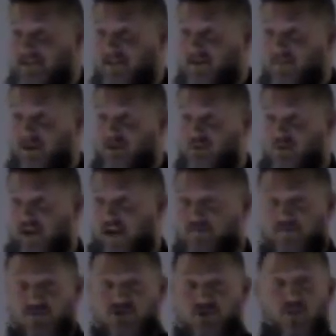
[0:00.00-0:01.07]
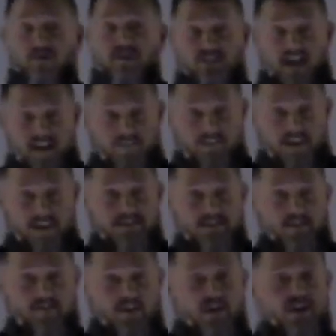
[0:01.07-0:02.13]
because we have so much evidence
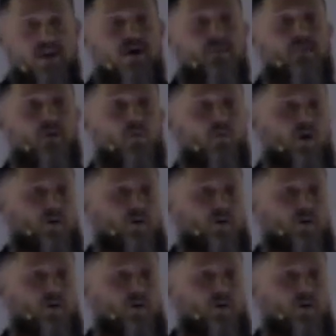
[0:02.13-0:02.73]
of it, but what